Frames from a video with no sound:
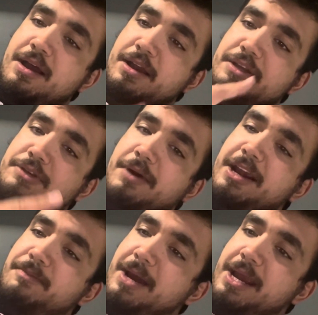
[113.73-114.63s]

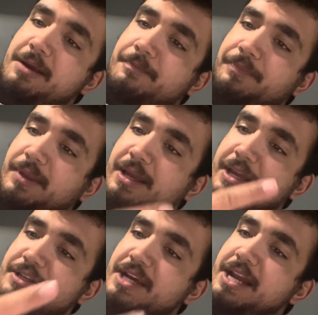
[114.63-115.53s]
Drake Maye,
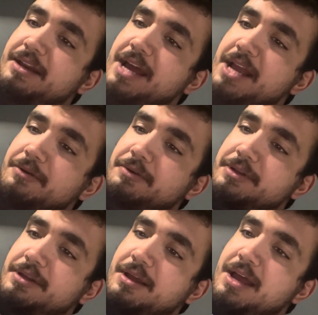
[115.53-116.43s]
Jayden
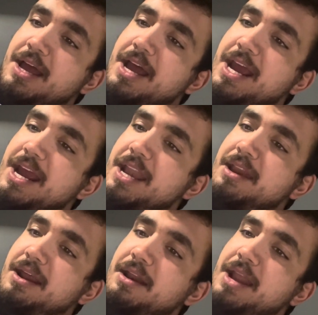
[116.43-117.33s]
Daniels,
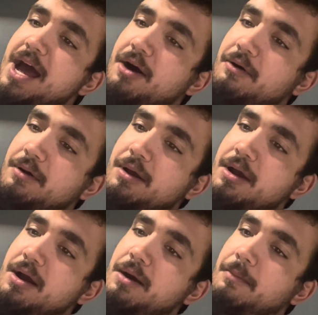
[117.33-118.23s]
and now
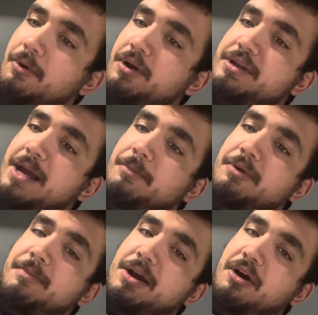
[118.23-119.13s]
more time
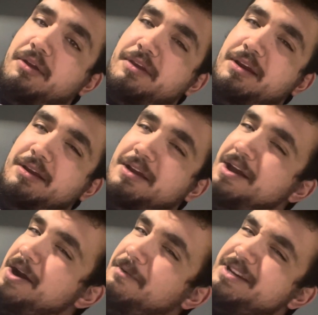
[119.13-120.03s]
with McCarthy.
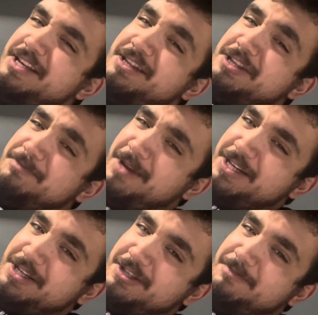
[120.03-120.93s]
Which is
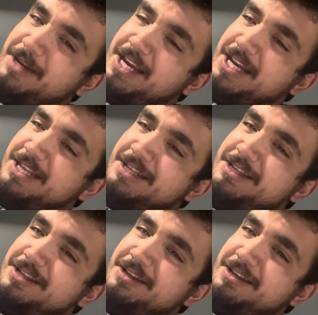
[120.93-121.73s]
suspicious because